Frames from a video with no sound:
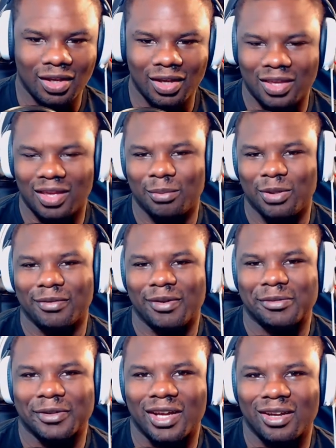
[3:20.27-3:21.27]
I can't believe I
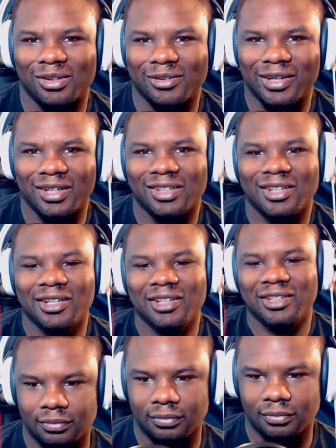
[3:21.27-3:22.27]
forgot already.
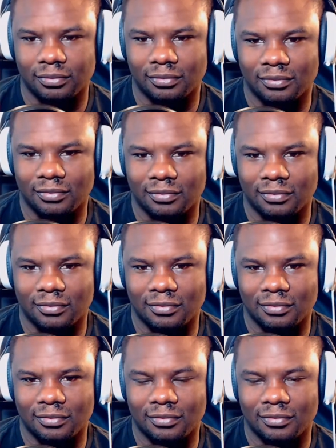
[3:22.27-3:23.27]
Good morning.
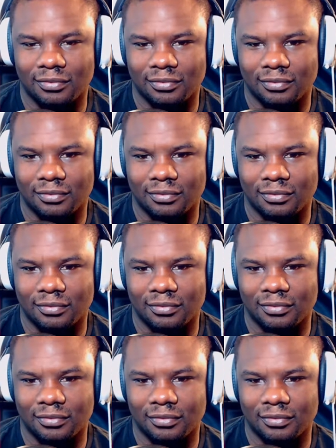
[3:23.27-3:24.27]
How can I help
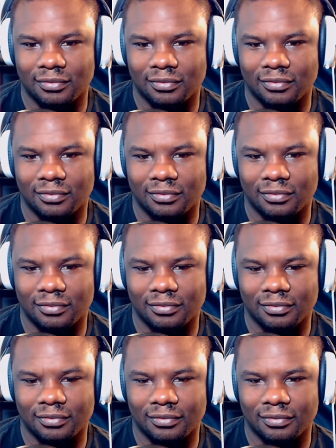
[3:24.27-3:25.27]
you? I'd
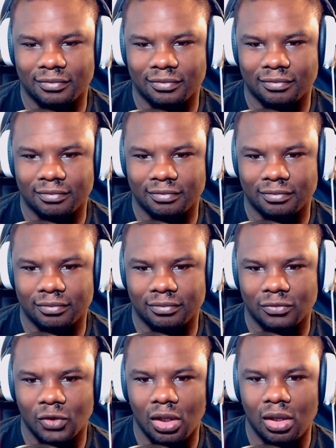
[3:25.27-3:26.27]
like access.
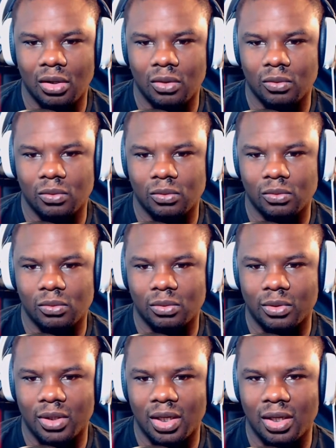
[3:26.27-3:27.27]
Oh,
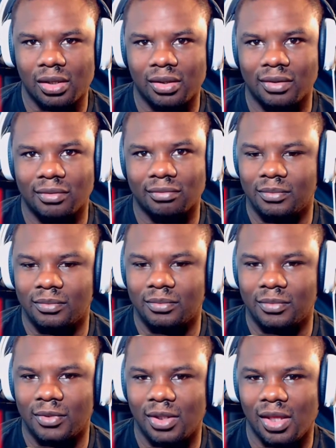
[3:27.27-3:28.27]
okay.
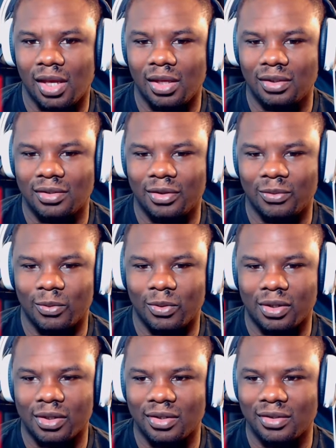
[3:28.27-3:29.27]
That didn't
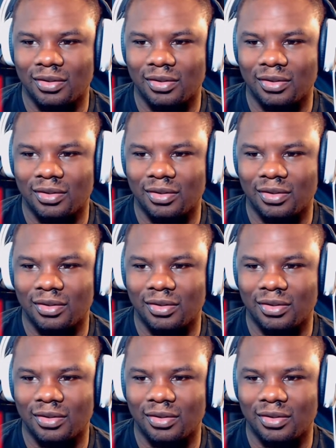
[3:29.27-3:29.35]
work.